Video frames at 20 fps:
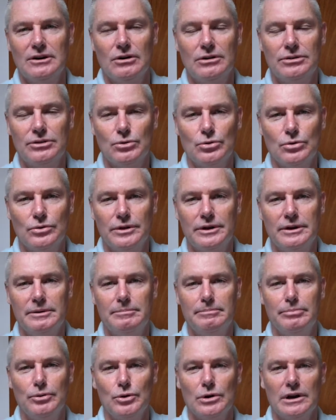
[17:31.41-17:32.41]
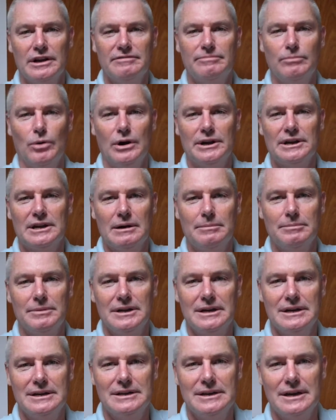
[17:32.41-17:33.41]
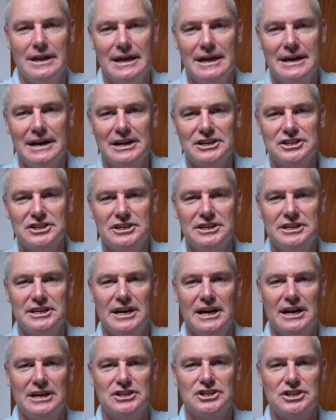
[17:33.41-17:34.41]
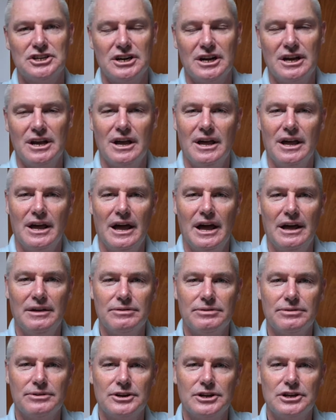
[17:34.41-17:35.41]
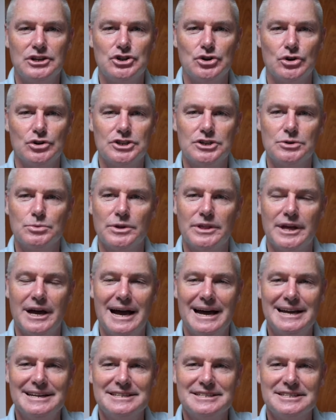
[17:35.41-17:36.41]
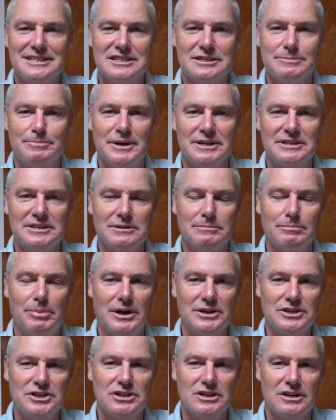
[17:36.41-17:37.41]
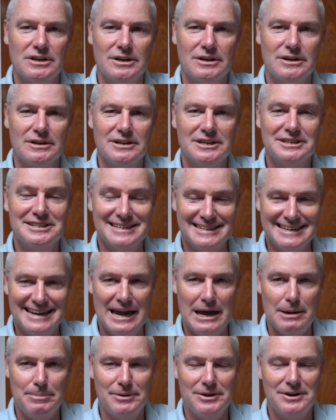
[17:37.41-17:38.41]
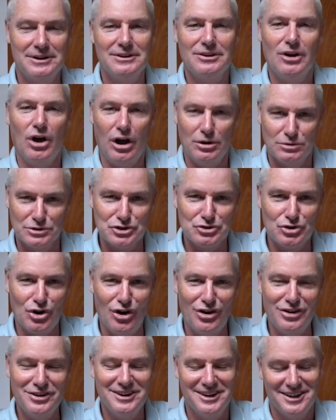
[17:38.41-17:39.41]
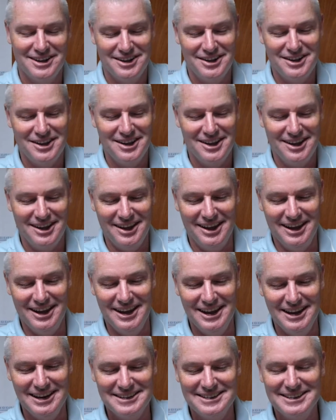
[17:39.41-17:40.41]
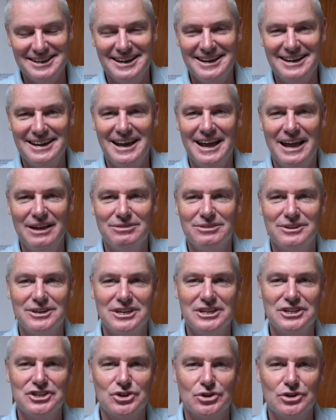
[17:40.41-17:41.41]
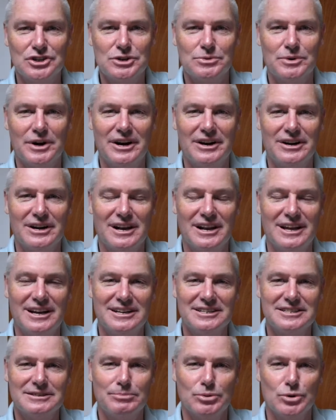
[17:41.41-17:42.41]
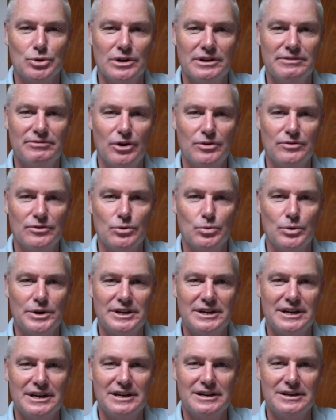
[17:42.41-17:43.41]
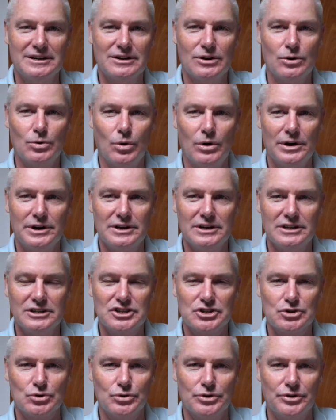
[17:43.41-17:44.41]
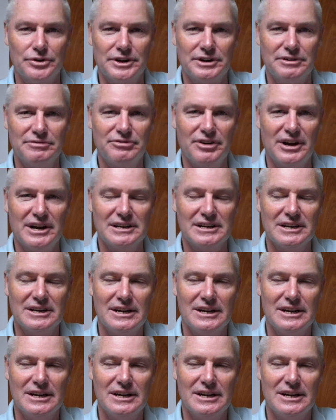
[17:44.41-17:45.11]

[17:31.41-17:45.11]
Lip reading: I thought that Pulev might come in and actually catch Anthony Joshua with an unsuspecting punch. It didn't happen. I was wrong. And Anthony Joshua outclassed Pulev over the weekend. Quite extraordinary, in fact.